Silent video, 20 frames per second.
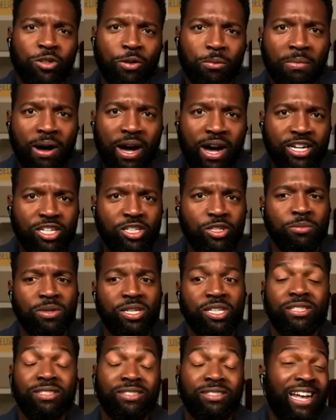
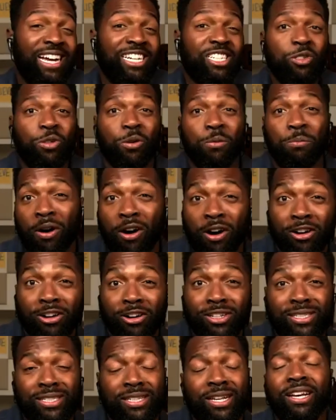monuments, national
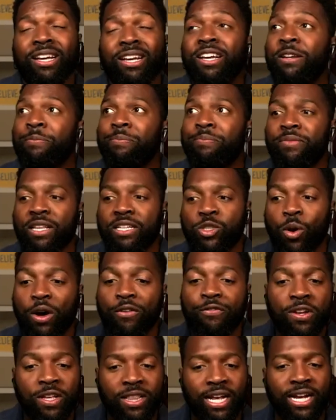parks. So I
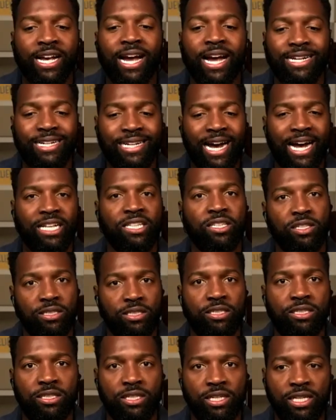feel like I got to
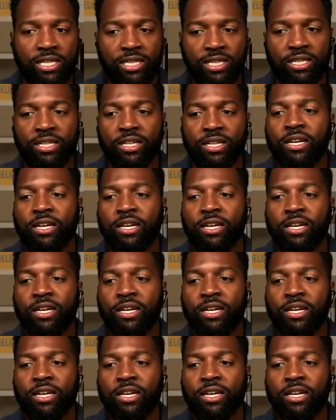see